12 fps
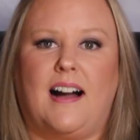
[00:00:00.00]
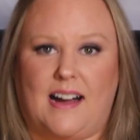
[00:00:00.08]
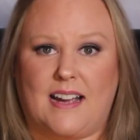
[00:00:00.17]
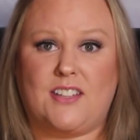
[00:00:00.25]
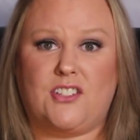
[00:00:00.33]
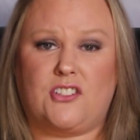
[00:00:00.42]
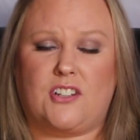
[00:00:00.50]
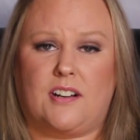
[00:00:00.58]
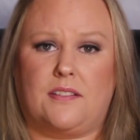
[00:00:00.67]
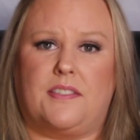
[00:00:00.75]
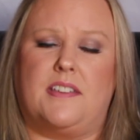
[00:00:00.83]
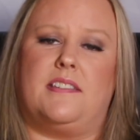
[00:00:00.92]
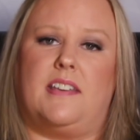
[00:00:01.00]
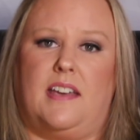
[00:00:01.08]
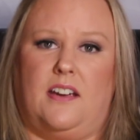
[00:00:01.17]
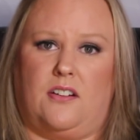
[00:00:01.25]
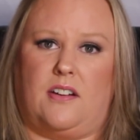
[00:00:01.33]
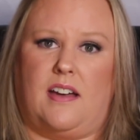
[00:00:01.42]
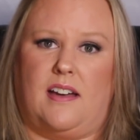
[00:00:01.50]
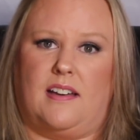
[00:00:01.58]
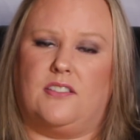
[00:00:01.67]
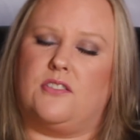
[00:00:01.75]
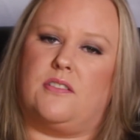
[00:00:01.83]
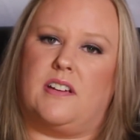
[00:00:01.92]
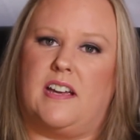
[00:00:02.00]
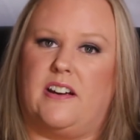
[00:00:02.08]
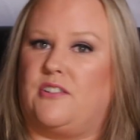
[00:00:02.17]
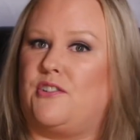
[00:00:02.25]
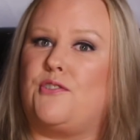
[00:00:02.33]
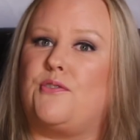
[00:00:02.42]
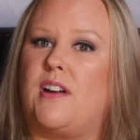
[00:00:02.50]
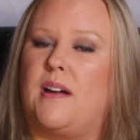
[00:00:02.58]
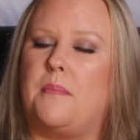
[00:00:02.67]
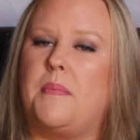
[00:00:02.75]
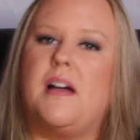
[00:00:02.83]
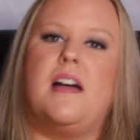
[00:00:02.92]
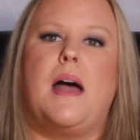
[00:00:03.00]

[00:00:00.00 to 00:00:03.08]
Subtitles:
I start this haircut or hair trim